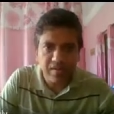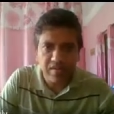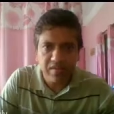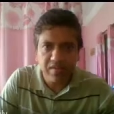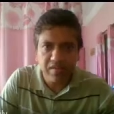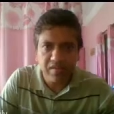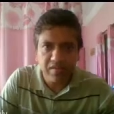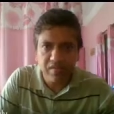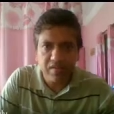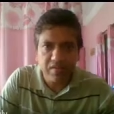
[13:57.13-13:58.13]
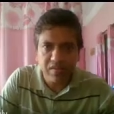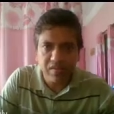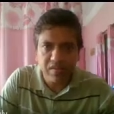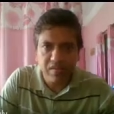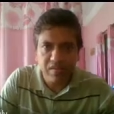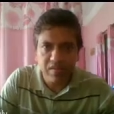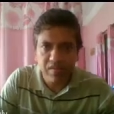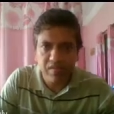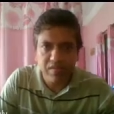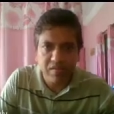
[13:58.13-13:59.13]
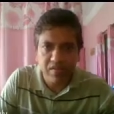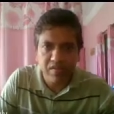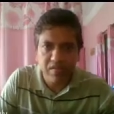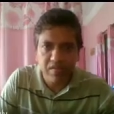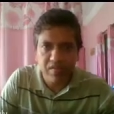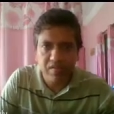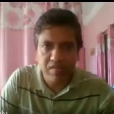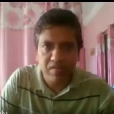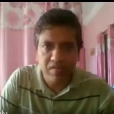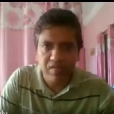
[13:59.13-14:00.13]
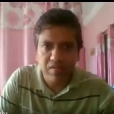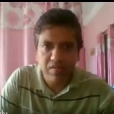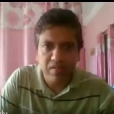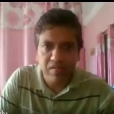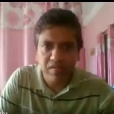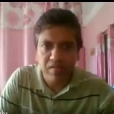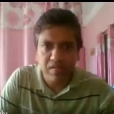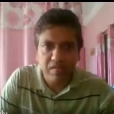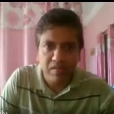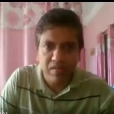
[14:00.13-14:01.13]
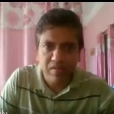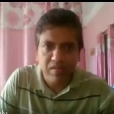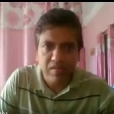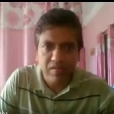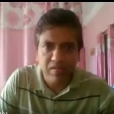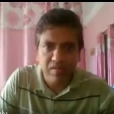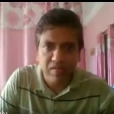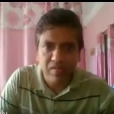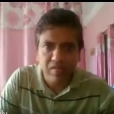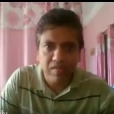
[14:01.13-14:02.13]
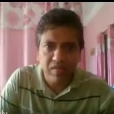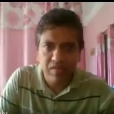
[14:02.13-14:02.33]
No one is speaking in this clip.